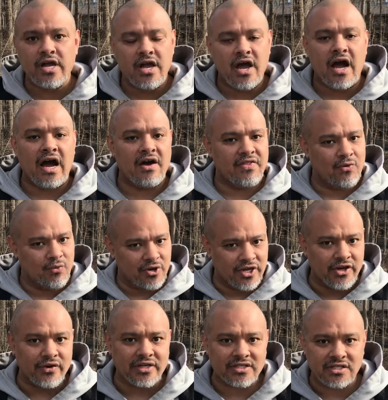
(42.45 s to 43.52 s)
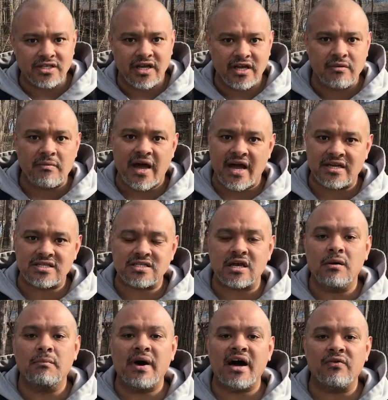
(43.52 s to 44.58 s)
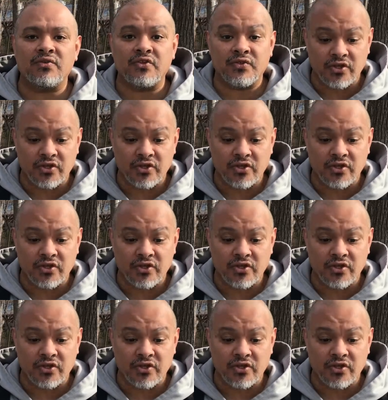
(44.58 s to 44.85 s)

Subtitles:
that we're hearing today in Mass about